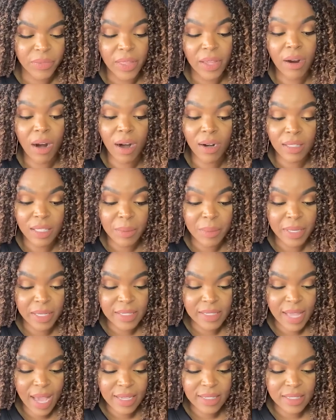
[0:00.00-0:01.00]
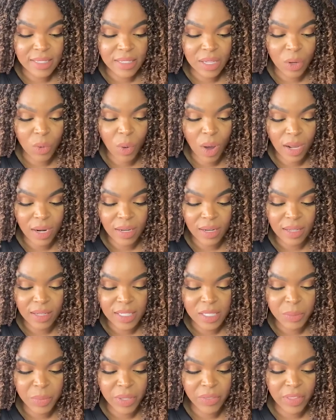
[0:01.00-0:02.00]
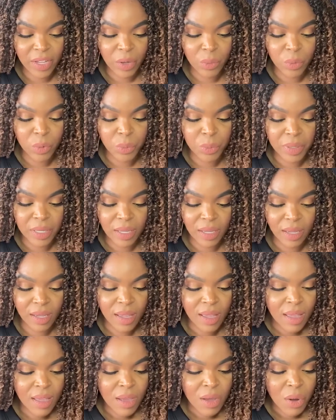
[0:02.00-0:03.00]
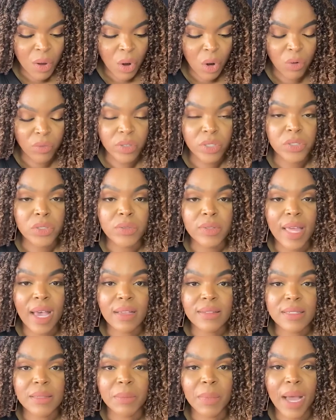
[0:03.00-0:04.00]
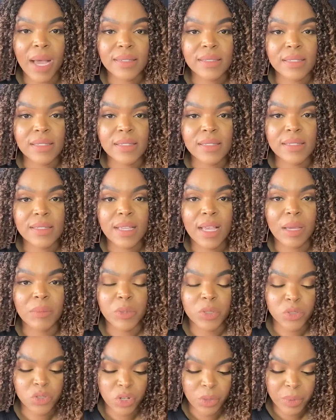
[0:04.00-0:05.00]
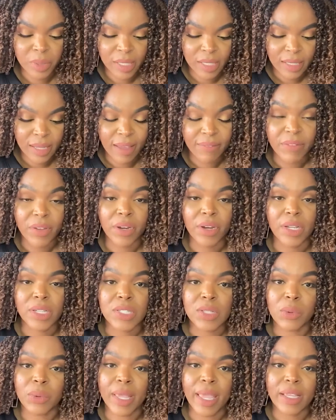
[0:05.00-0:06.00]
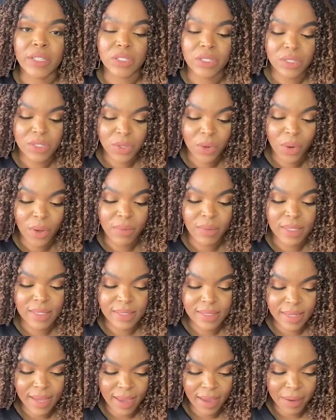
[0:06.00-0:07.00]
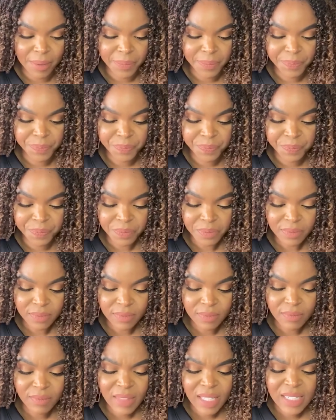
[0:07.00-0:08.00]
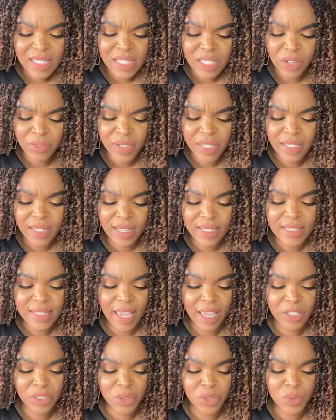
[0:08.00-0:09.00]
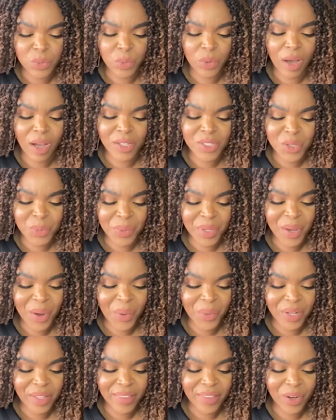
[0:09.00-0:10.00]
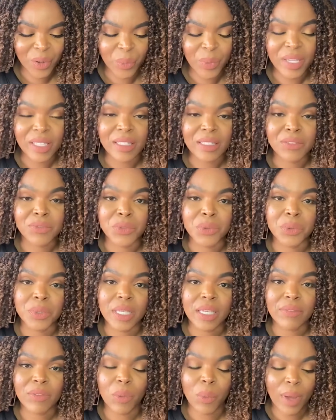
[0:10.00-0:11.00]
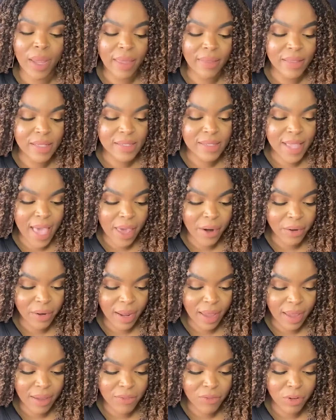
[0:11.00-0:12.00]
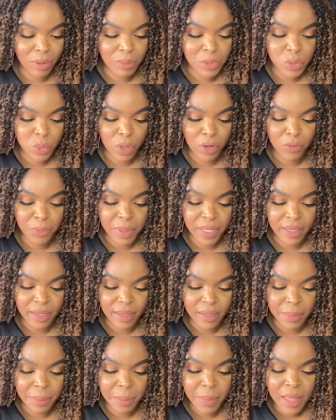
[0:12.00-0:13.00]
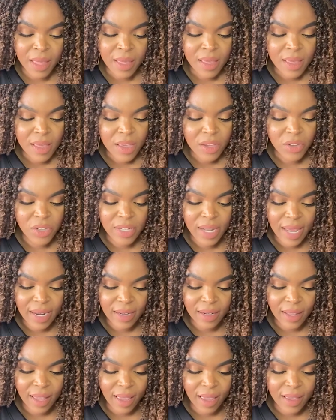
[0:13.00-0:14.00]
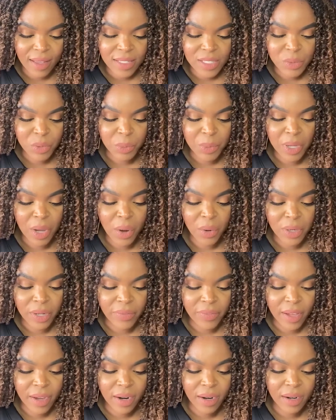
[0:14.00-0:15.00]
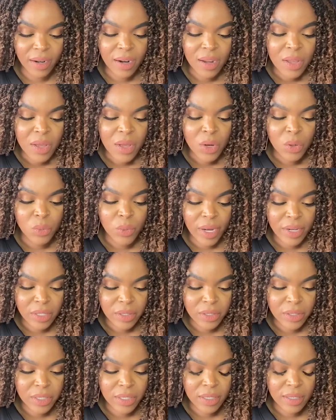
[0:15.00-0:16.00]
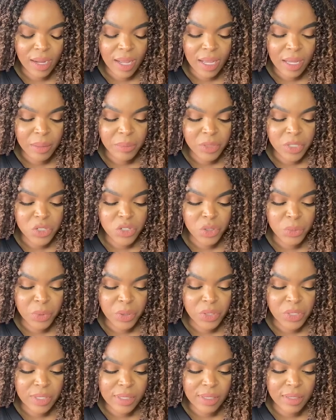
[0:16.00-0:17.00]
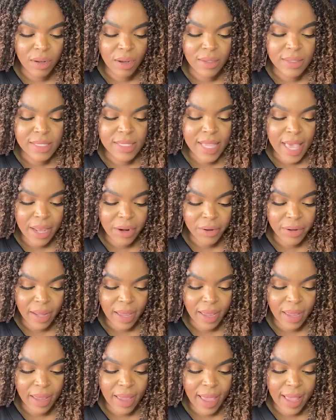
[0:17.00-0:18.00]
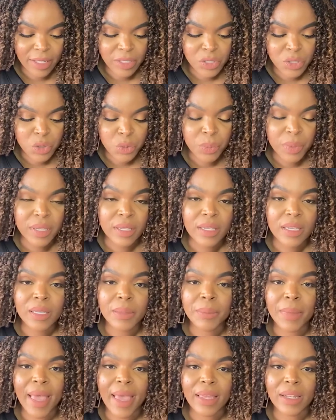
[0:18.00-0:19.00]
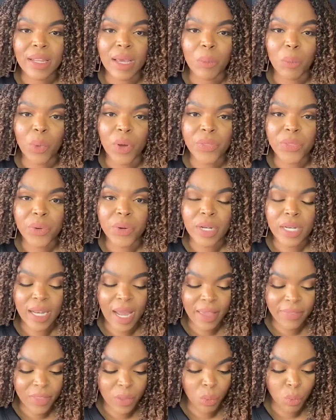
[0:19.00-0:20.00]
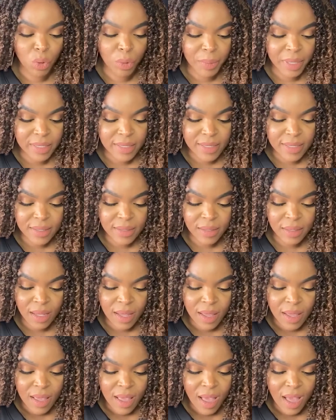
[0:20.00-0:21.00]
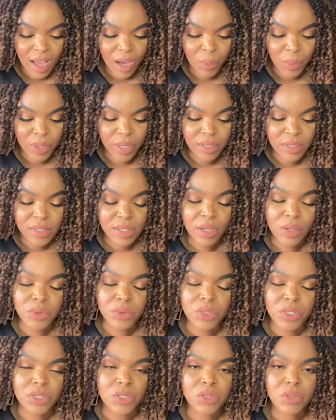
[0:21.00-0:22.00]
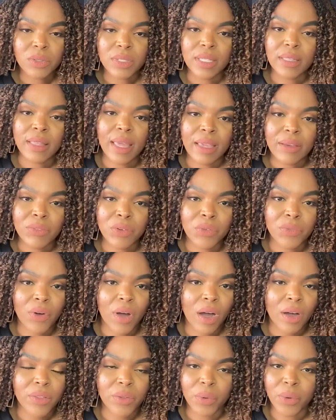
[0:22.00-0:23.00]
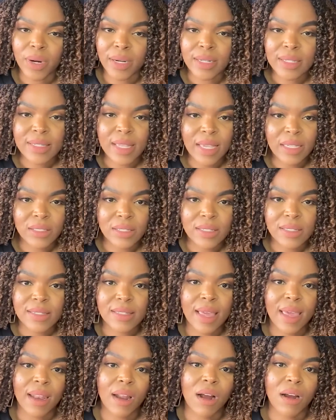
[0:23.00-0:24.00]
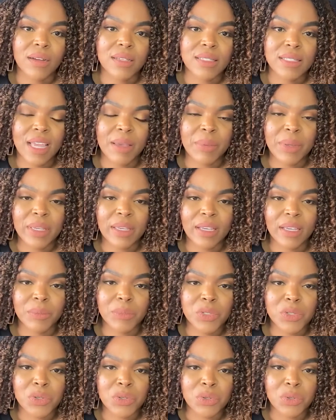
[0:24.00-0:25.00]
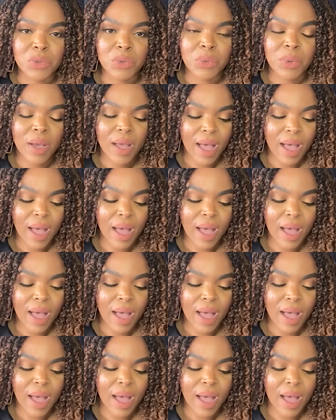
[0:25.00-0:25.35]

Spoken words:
are limited sizes and quantities, but there will be over 2,000 boxes distributed at various locations on this day. Sylvia Nunn's Angels will also be holding their weekly food giveaway this Saturday from 12 p.m. United Hands will be holding their regular distribution on Saturday at 2 p.m. at 139th and Wilmington. We are so just truly thankful for all the organizations that are stepping up to